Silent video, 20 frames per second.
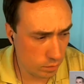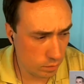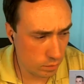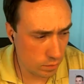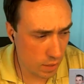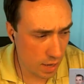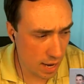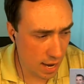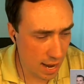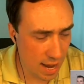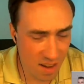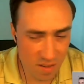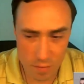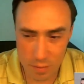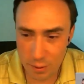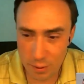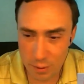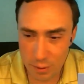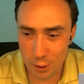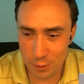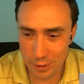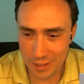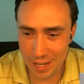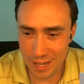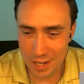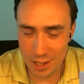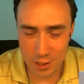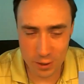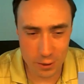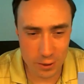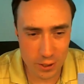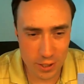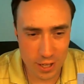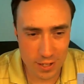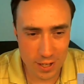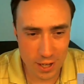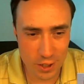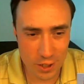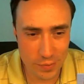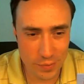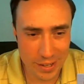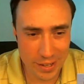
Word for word: I, I haven't been following that as closely as I should